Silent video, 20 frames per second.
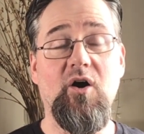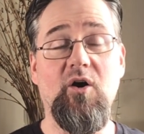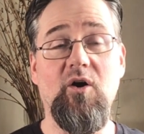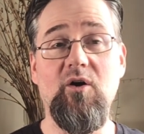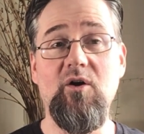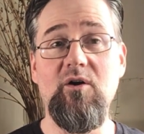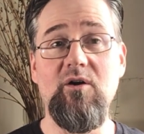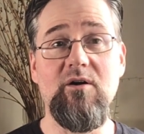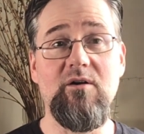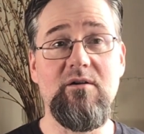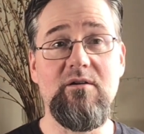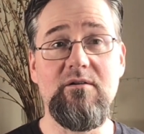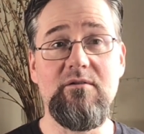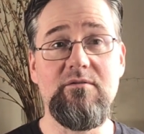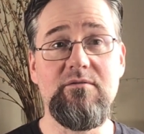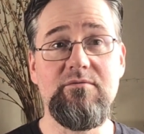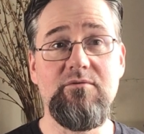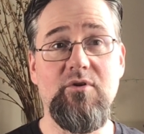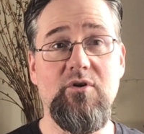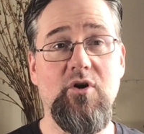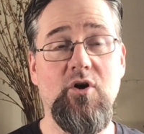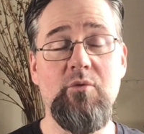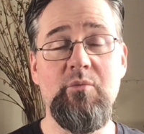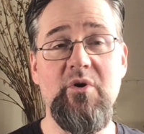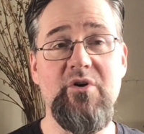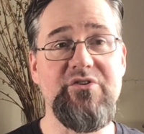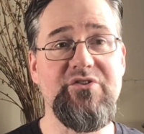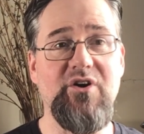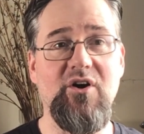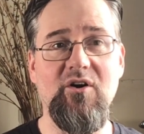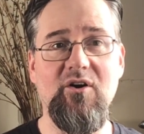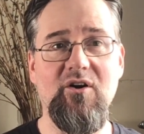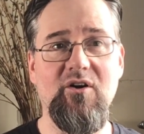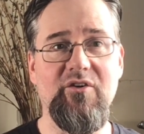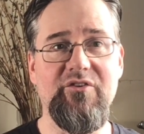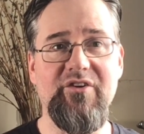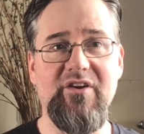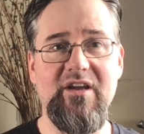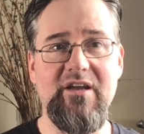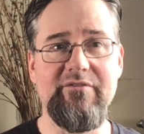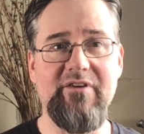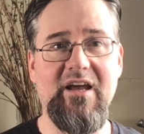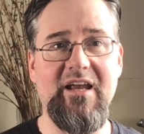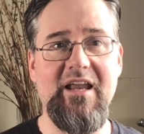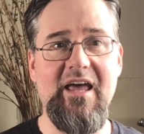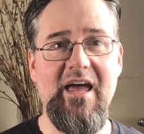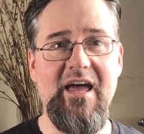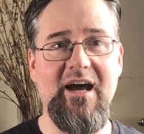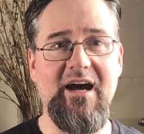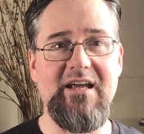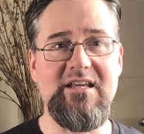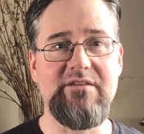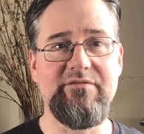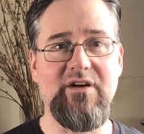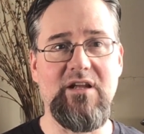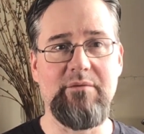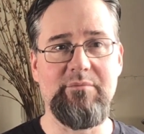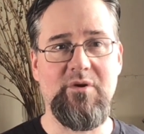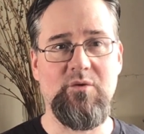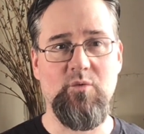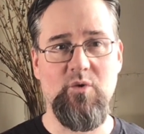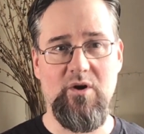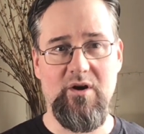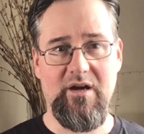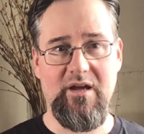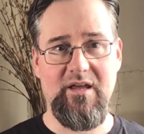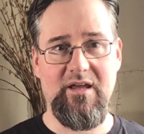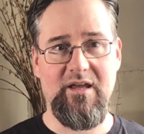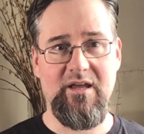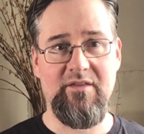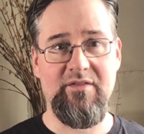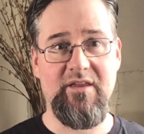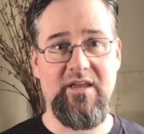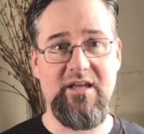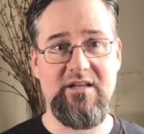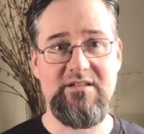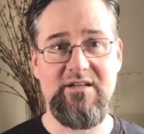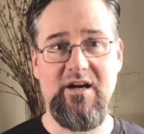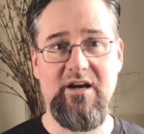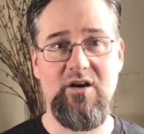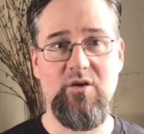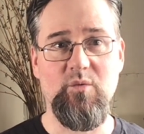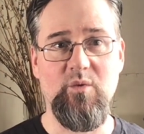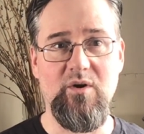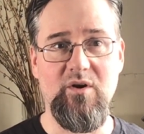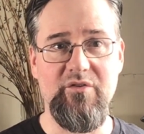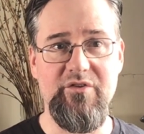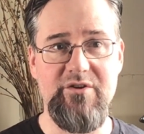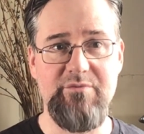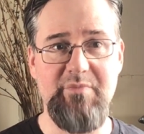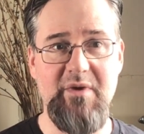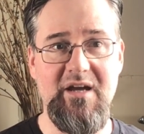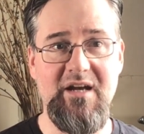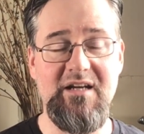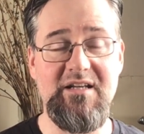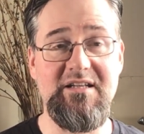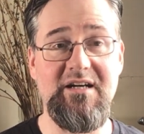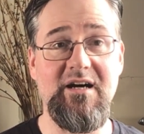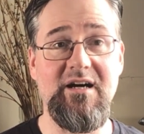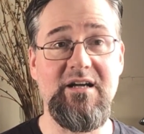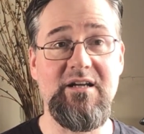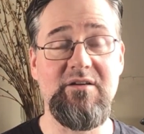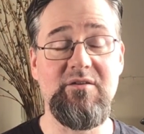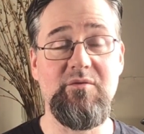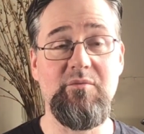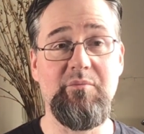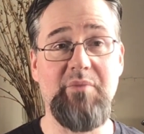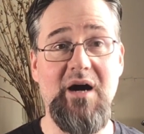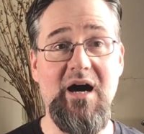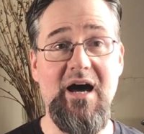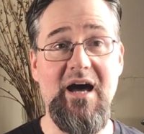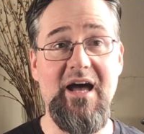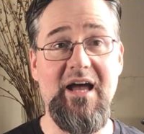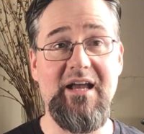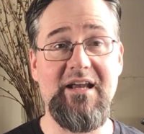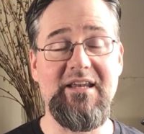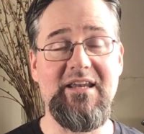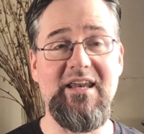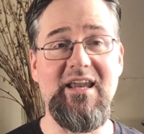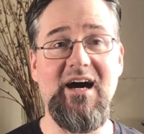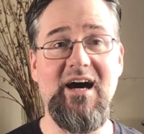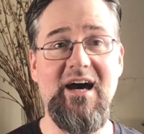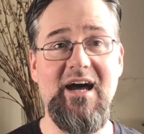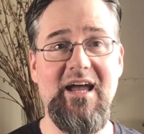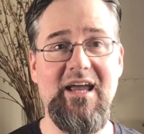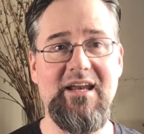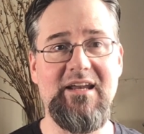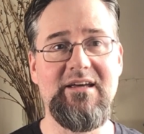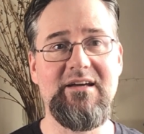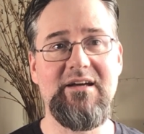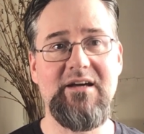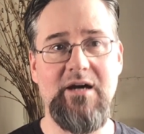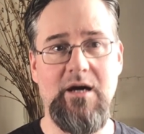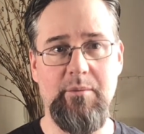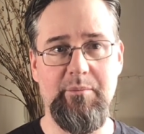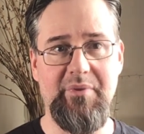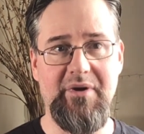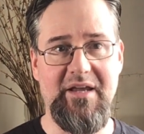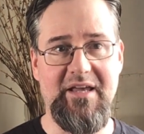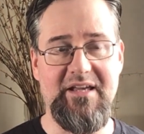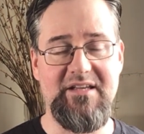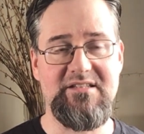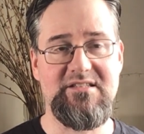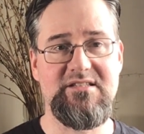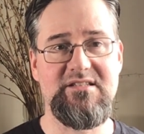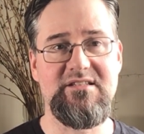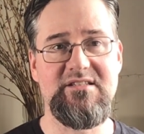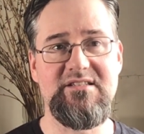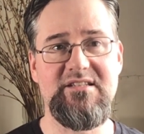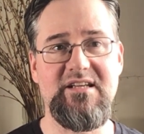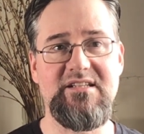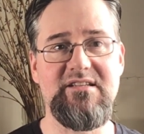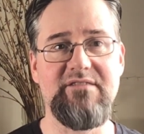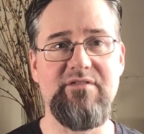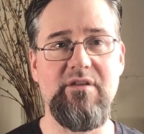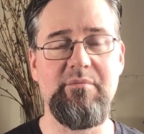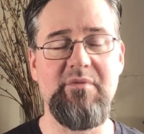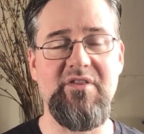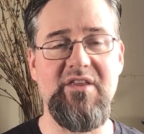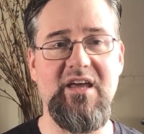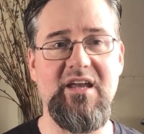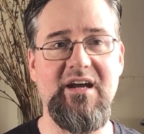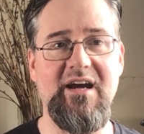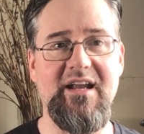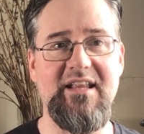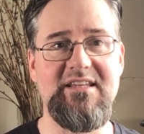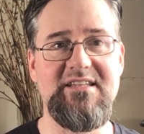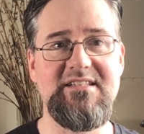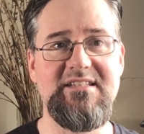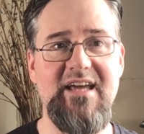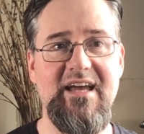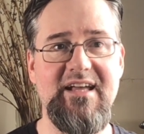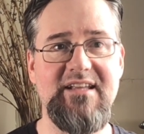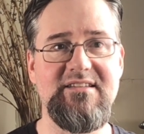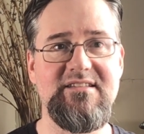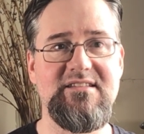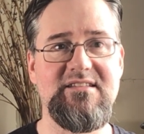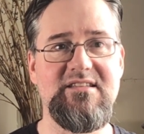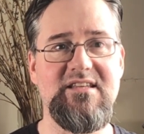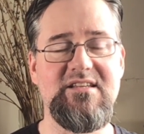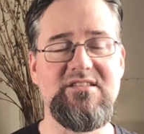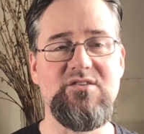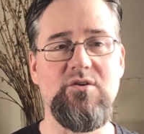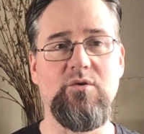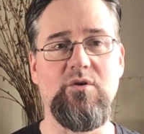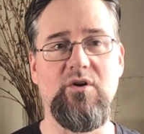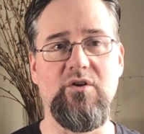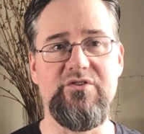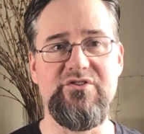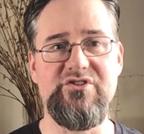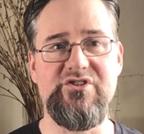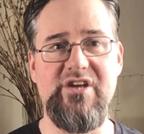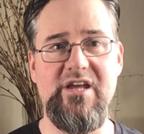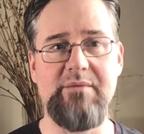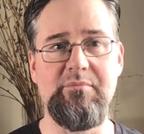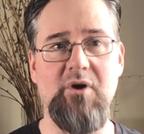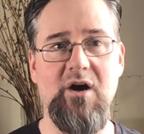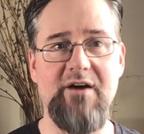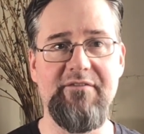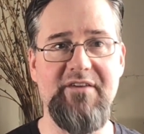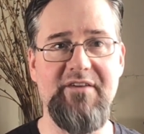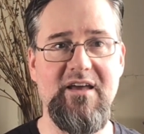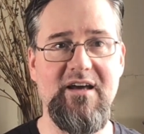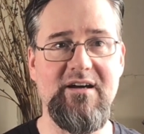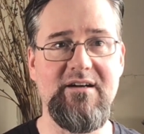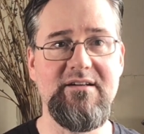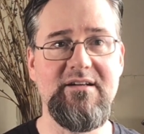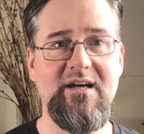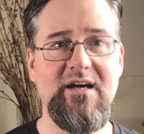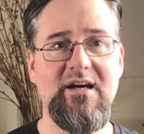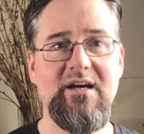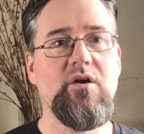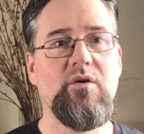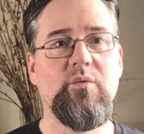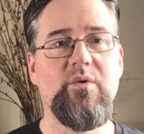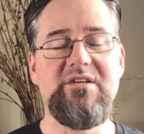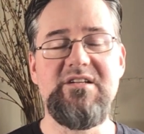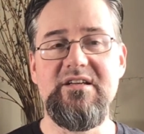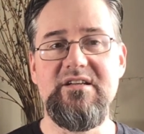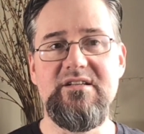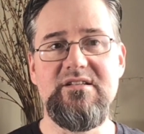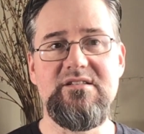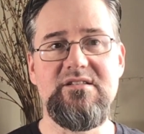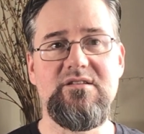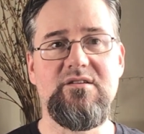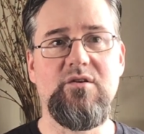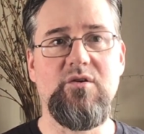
all or almost all significant AI development work in the entire world is being done by 9 companies, 6 of them in the United States, the so-called G Mafia, which is